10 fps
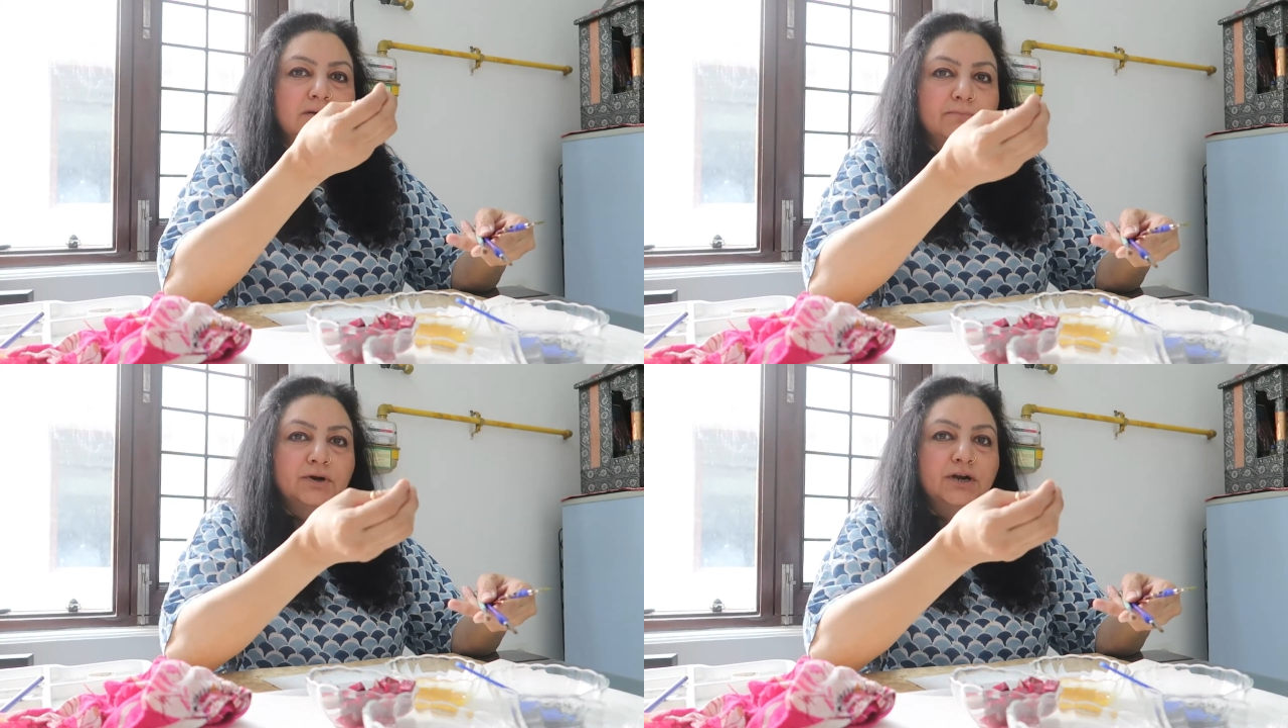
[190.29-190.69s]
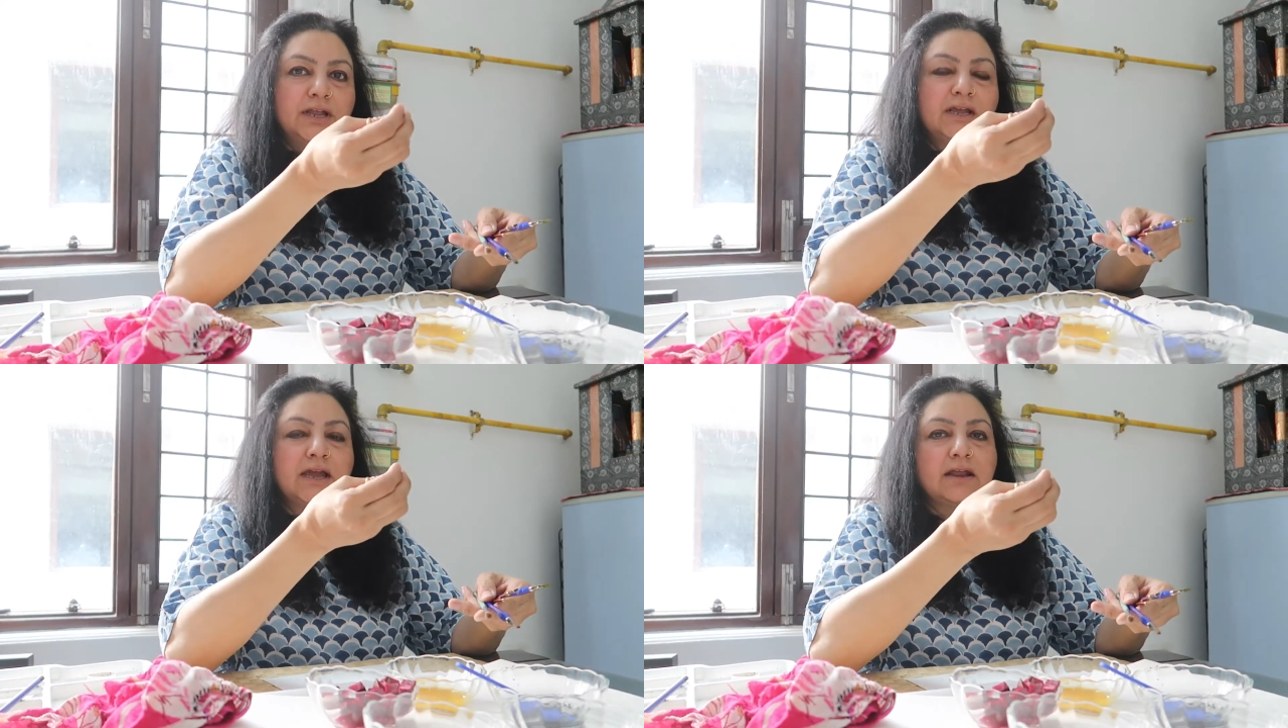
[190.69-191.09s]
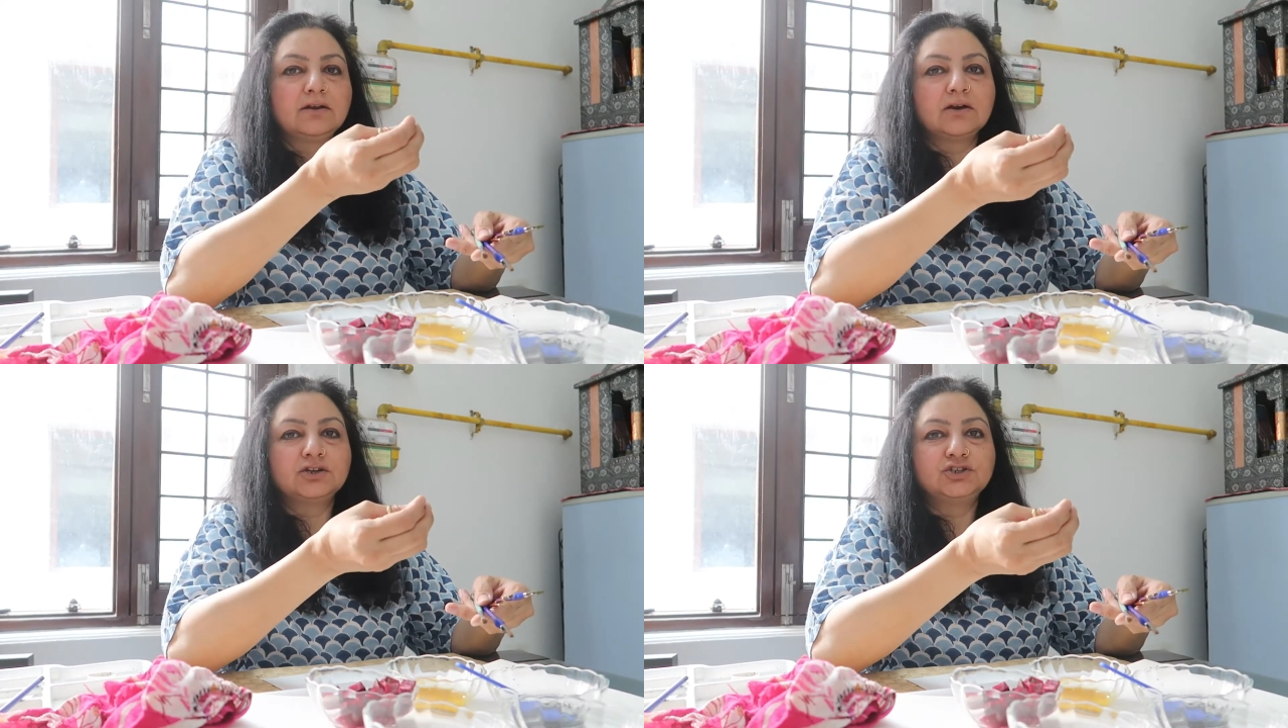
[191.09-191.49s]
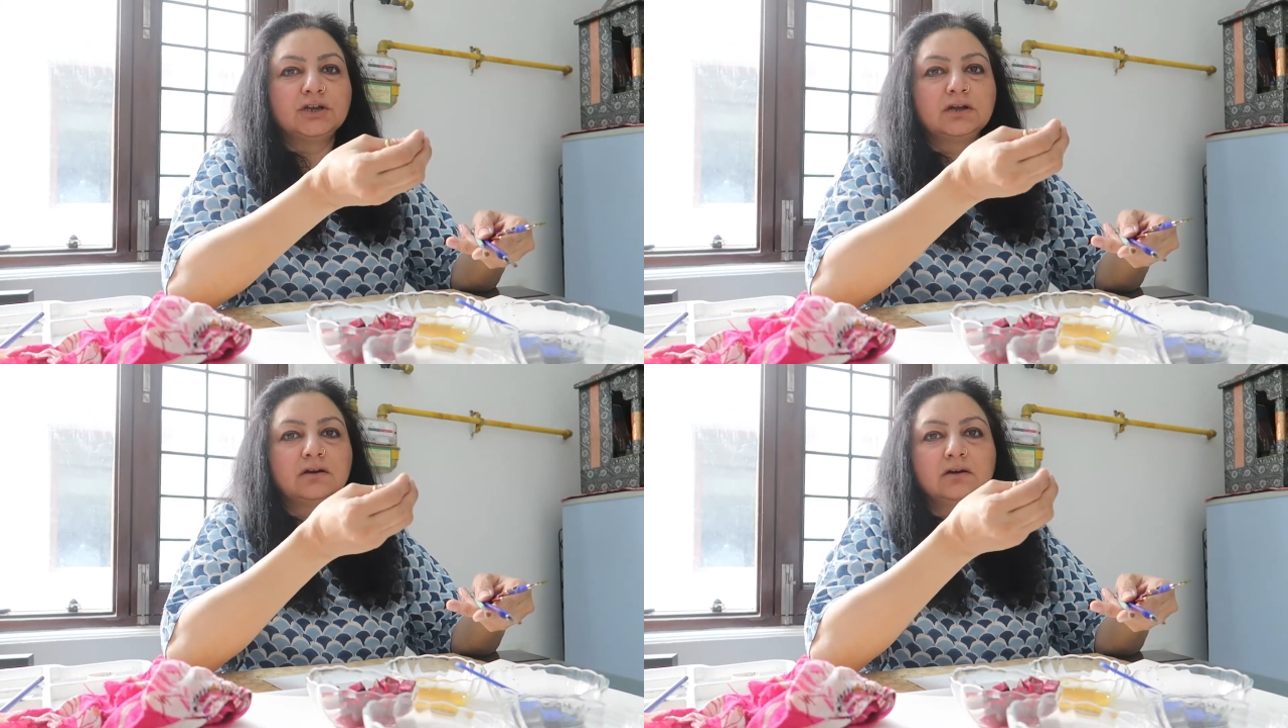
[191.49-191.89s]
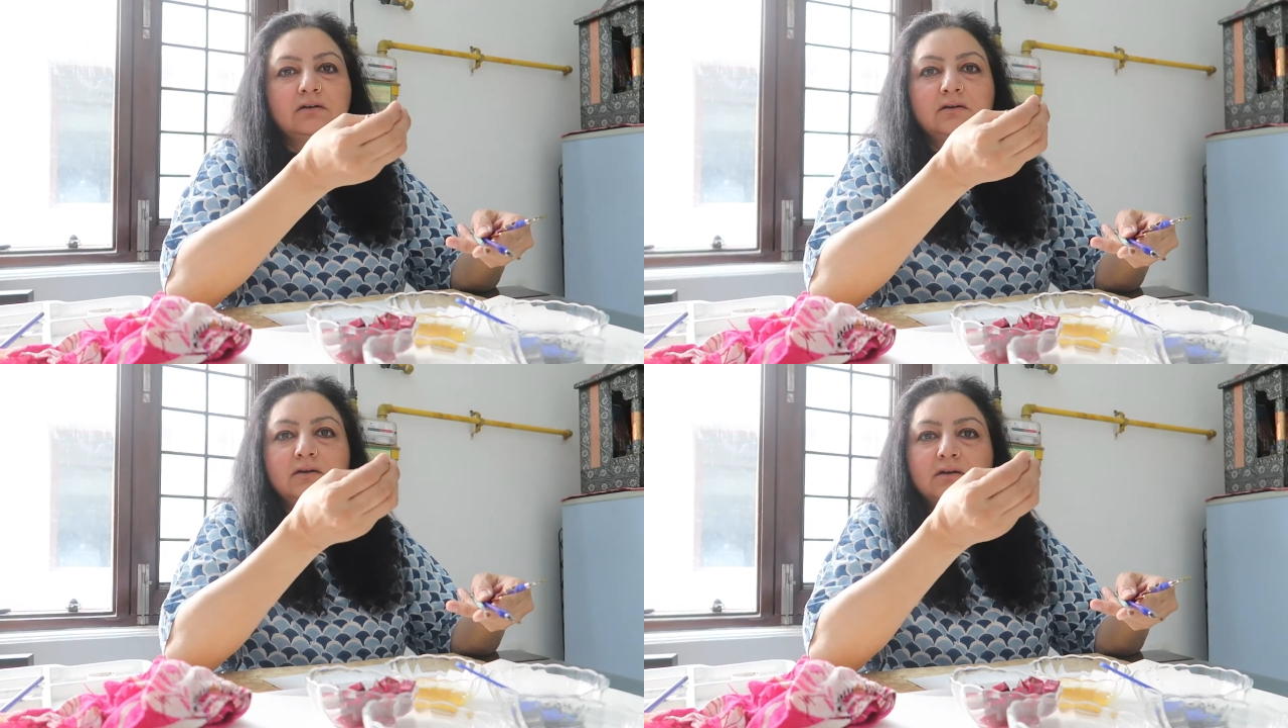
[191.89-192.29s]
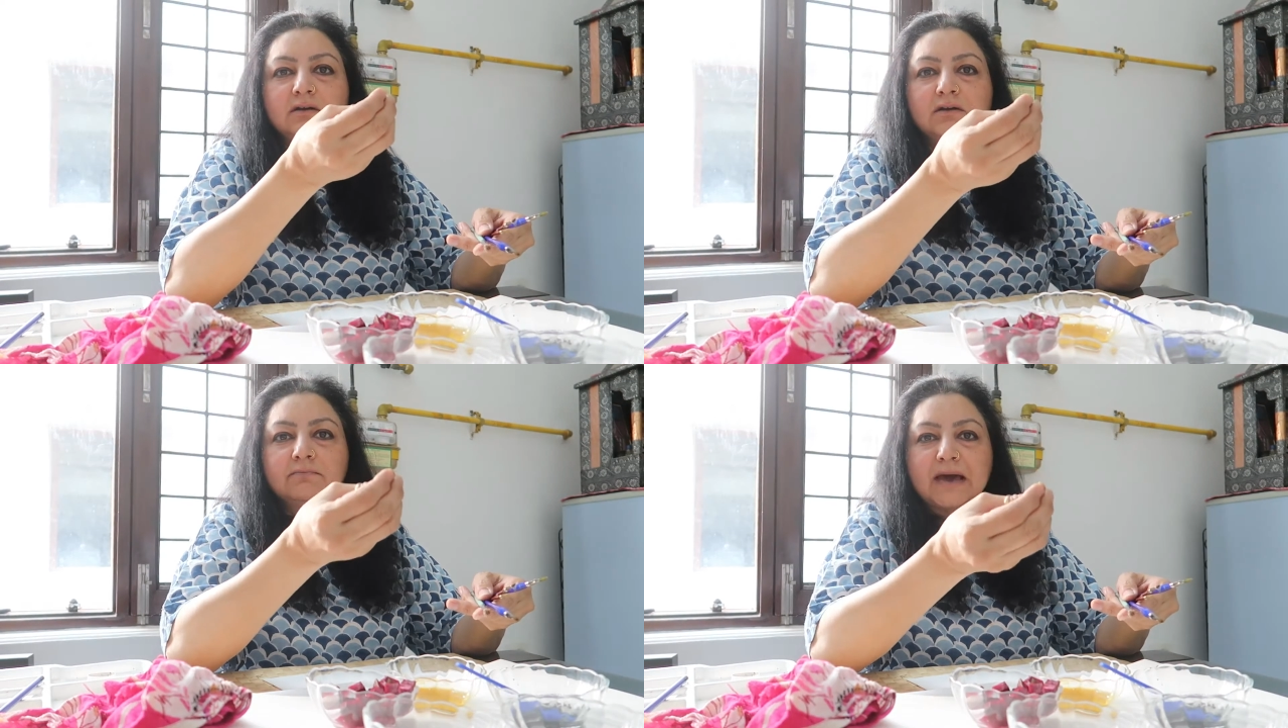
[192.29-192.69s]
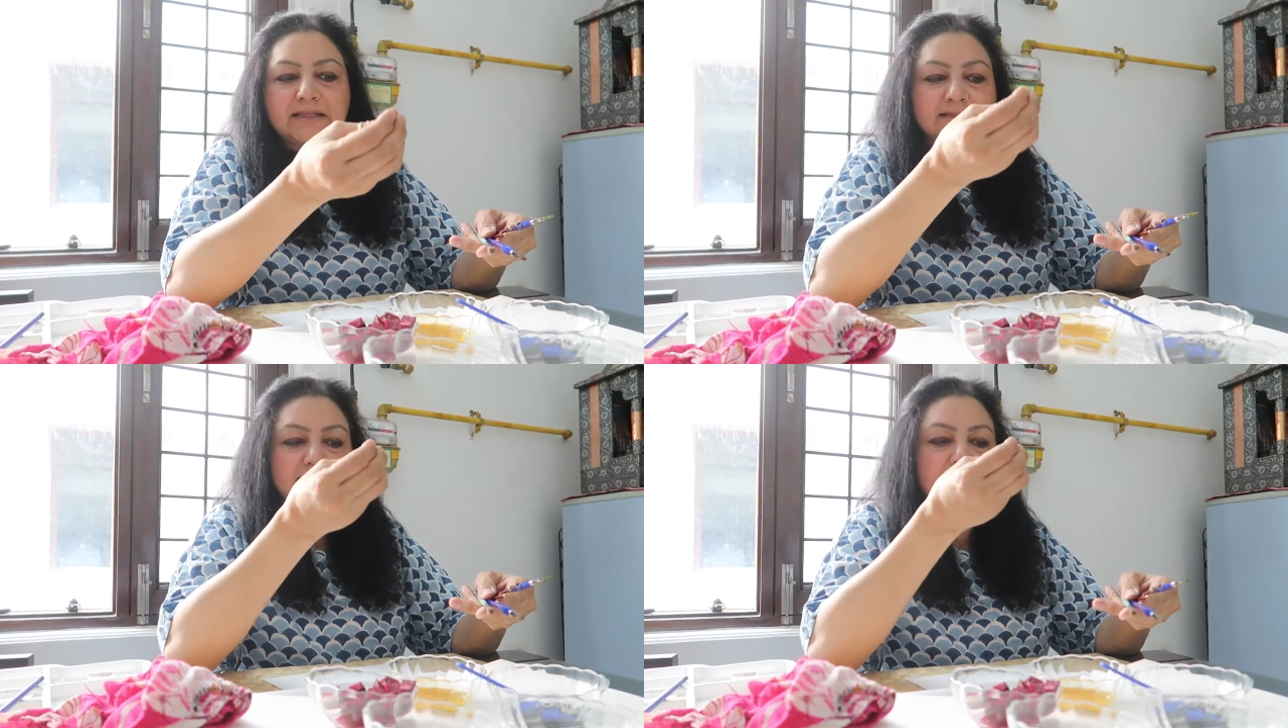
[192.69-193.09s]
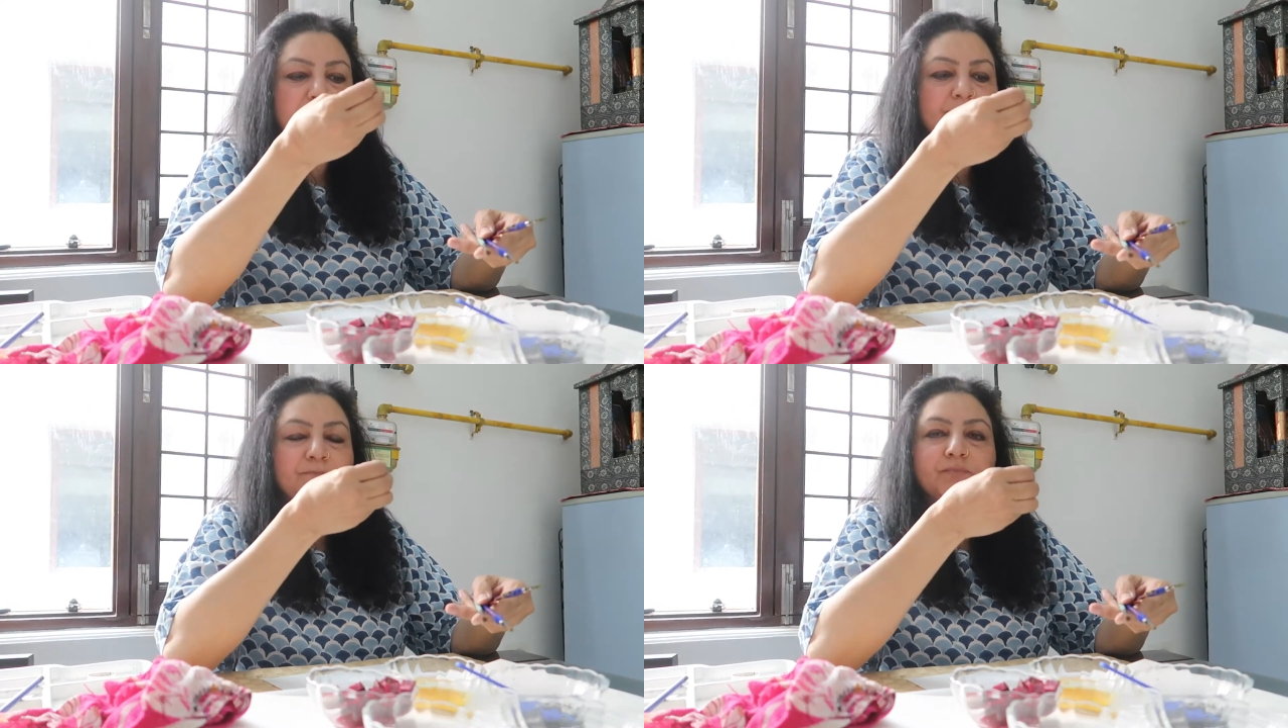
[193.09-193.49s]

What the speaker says: burning and crushing a matchstick,